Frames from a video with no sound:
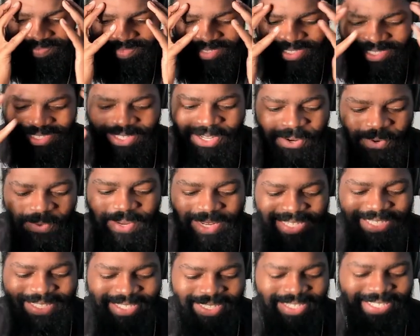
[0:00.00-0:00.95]
Snow
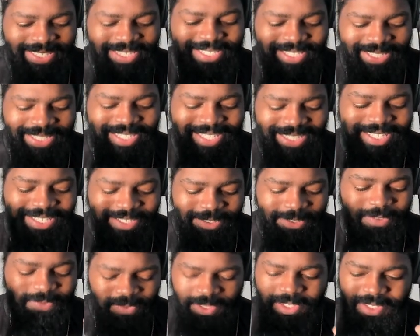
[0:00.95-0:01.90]
is just she
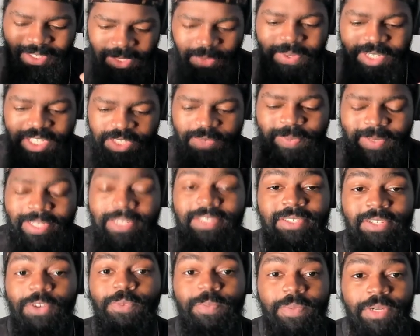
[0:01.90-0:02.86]
Snow is spitting
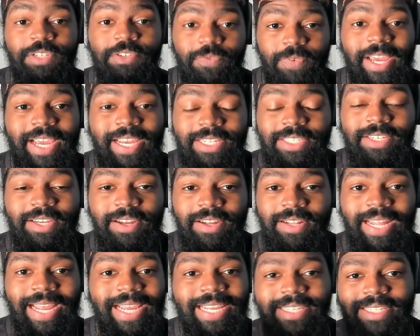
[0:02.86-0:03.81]
so much facts,
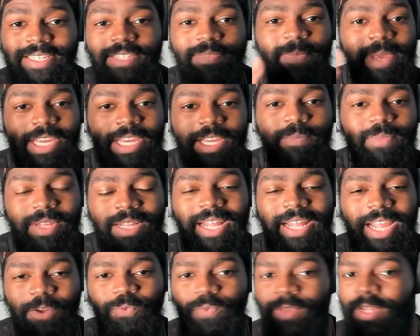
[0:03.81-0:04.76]
y'all. Like it's just making me
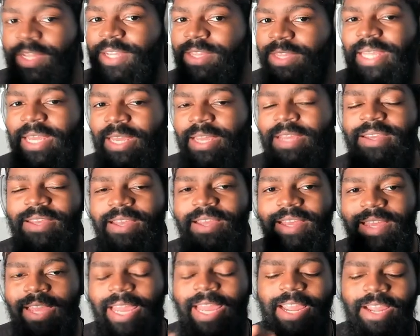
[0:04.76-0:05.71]
like really think
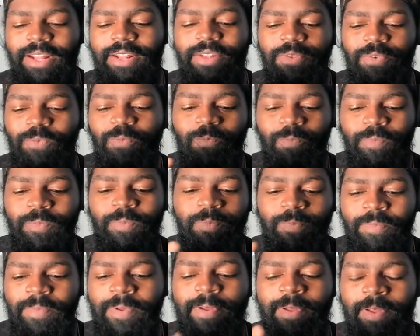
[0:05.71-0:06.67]
and
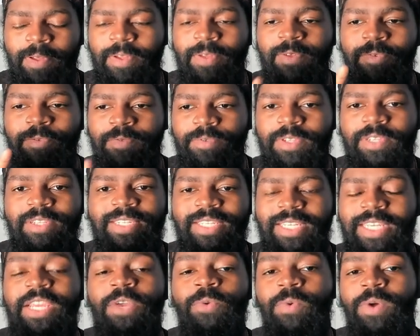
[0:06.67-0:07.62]

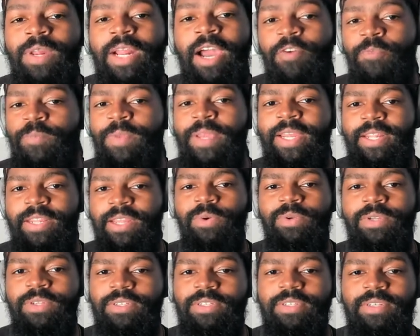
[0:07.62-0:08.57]
see what I've been
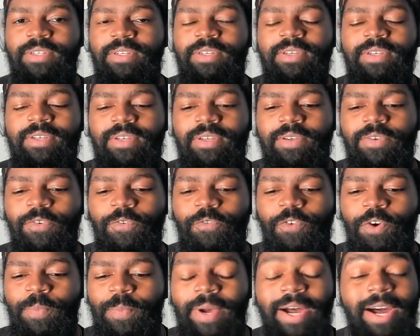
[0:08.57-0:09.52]
noticing
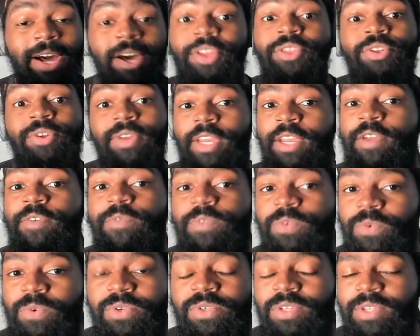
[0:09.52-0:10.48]
from other
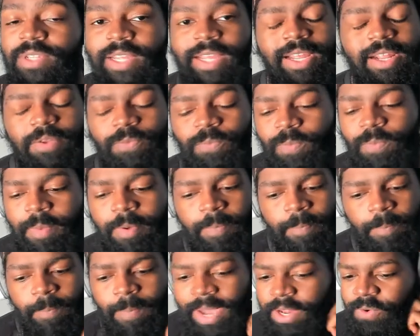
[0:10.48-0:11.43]
influencers that,
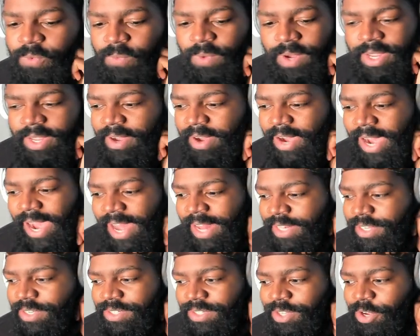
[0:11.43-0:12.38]
by the way, y'all,
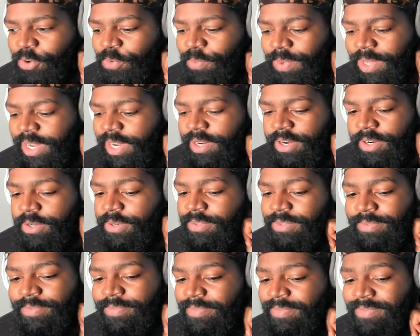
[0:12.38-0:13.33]
I just don't plan on